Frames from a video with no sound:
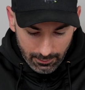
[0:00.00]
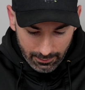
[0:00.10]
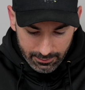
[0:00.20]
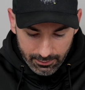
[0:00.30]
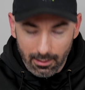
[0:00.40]

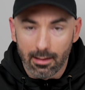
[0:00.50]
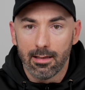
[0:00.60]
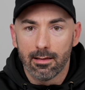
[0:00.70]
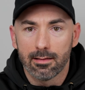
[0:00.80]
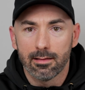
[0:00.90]

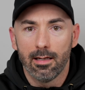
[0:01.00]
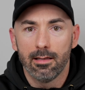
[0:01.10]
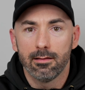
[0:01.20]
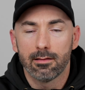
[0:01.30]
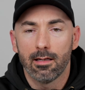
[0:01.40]
the
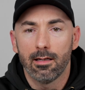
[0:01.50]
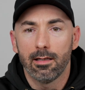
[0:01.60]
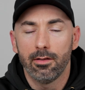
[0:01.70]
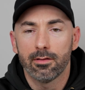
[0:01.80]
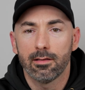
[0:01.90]
settings that
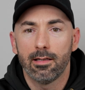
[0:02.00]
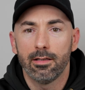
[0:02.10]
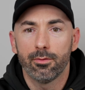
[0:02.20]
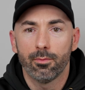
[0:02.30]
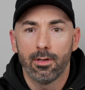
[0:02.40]
I
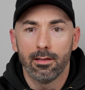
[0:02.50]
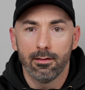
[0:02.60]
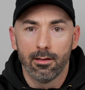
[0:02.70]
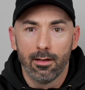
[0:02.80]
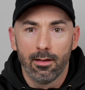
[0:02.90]
utilize
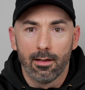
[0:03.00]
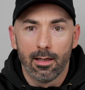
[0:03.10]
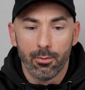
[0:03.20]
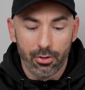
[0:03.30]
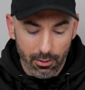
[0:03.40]
when
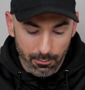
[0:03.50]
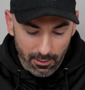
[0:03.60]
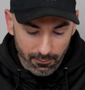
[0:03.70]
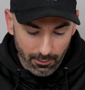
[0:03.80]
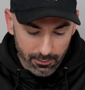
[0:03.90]
I'm shooting my
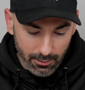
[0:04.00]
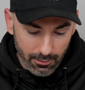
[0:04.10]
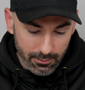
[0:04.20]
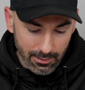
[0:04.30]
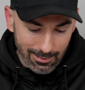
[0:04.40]

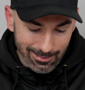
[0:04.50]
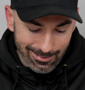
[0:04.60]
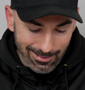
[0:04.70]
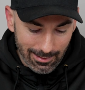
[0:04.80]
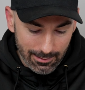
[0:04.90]
photos
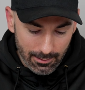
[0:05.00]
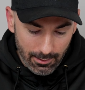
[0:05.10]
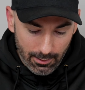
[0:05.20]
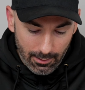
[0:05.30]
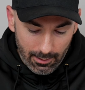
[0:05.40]
at night.
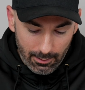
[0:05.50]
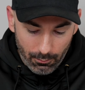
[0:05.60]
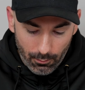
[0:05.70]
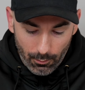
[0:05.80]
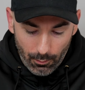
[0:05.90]

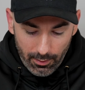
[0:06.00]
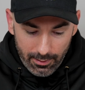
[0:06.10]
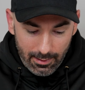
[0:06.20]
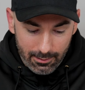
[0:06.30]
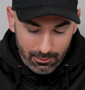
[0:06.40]
One
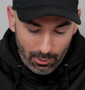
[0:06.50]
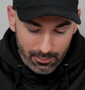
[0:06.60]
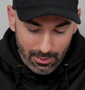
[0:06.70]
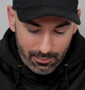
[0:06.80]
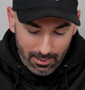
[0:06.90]
of the top
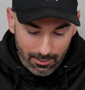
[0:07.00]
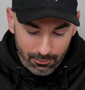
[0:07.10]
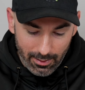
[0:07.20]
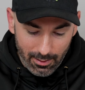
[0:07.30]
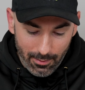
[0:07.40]
tips that I would
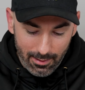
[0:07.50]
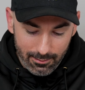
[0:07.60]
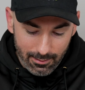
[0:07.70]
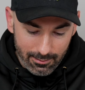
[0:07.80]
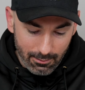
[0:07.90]

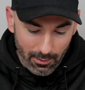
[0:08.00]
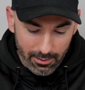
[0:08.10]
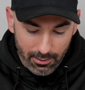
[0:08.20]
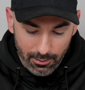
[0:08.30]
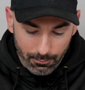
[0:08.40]
recommend is
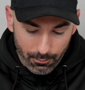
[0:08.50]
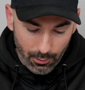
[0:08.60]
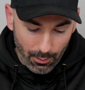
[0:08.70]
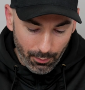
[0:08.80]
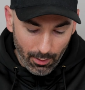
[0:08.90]
when you're
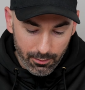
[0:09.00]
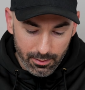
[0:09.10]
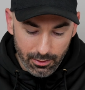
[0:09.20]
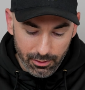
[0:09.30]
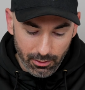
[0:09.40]

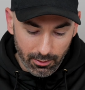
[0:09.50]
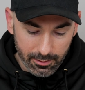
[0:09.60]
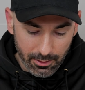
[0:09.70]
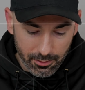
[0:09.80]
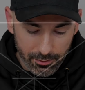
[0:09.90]
composing your shot,
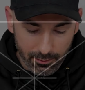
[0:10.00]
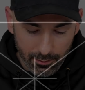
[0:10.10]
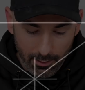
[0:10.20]
you just